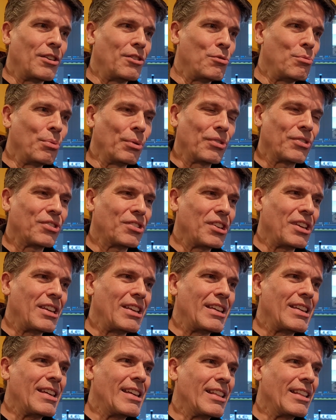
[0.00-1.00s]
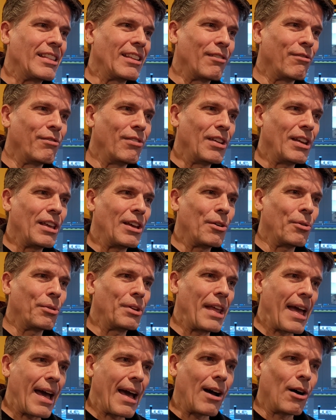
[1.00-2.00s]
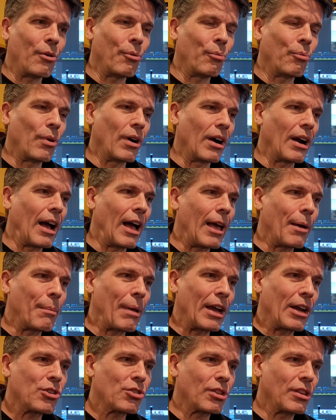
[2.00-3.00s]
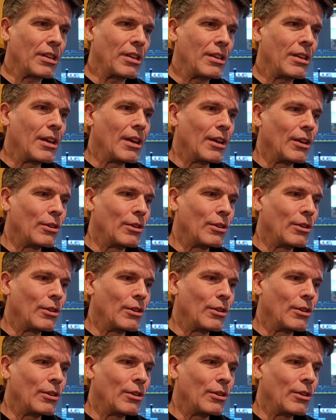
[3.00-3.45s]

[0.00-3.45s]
You will see in the video now where I am actually